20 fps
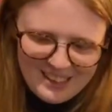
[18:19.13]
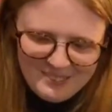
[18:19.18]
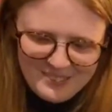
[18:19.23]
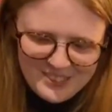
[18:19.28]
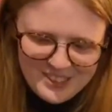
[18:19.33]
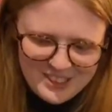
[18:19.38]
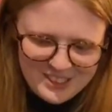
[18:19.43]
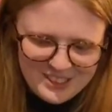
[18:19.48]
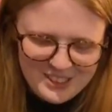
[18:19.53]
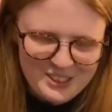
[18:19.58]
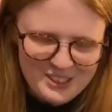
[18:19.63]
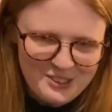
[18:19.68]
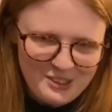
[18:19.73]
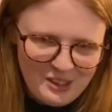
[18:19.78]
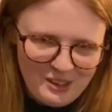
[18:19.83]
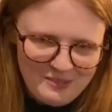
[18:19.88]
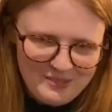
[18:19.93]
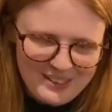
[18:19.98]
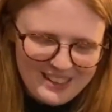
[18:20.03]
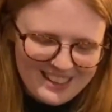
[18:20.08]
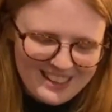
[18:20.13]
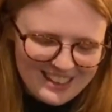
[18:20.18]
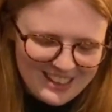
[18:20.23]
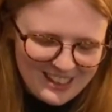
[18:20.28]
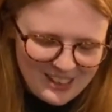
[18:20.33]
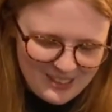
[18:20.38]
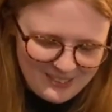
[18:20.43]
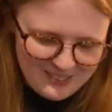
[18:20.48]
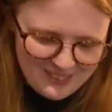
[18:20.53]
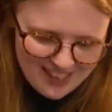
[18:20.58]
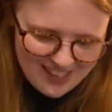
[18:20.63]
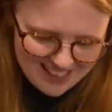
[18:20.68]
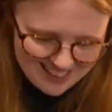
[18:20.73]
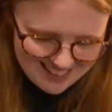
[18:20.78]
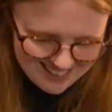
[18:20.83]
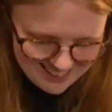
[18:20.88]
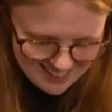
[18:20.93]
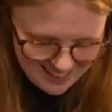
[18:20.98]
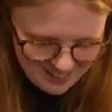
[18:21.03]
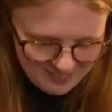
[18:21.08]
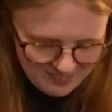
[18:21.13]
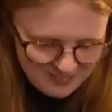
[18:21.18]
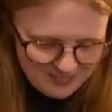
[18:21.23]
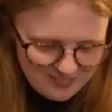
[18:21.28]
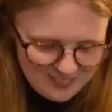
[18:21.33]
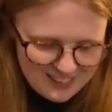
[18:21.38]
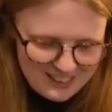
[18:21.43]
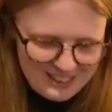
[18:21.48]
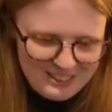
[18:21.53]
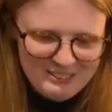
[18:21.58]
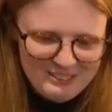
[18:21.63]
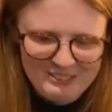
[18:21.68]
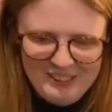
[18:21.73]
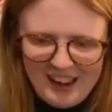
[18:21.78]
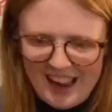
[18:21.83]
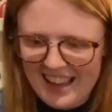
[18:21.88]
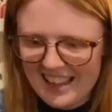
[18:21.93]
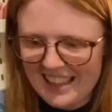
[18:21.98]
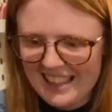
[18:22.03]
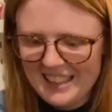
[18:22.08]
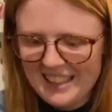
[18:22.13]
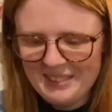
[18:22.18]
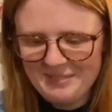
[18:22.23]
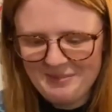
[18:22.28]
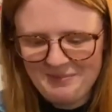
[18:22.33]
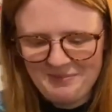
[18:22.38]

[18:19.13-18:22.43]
Just drop me a comment, that would be great.